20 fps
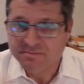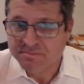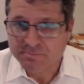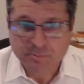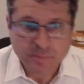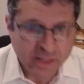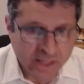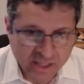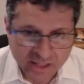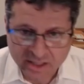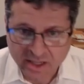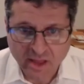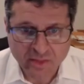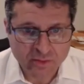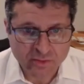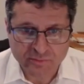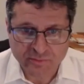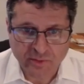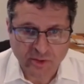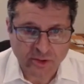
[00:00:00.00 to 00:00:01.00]
Pick
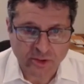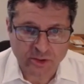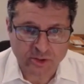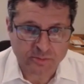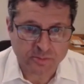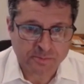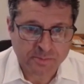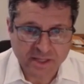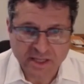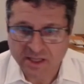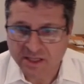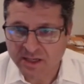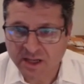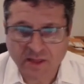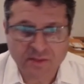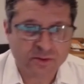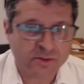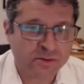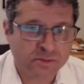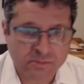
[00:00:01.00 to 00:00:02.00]
another verb, pick
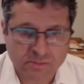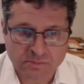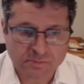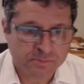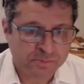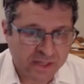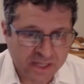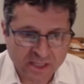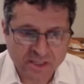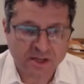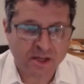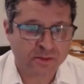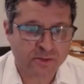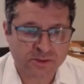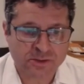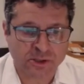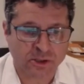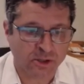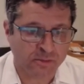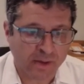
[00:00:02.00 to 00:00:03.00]
another
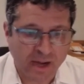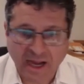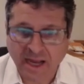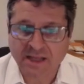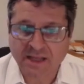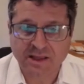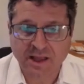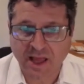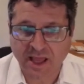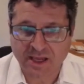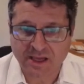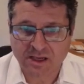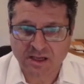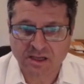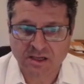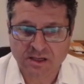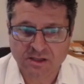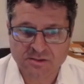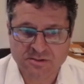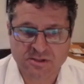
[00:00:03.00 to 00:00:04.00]
term. I like
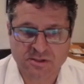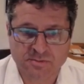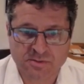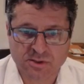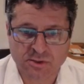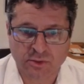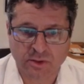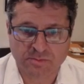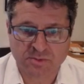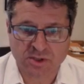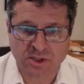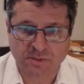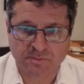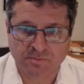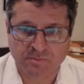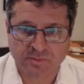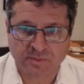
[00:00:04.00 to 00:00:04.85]
subscription.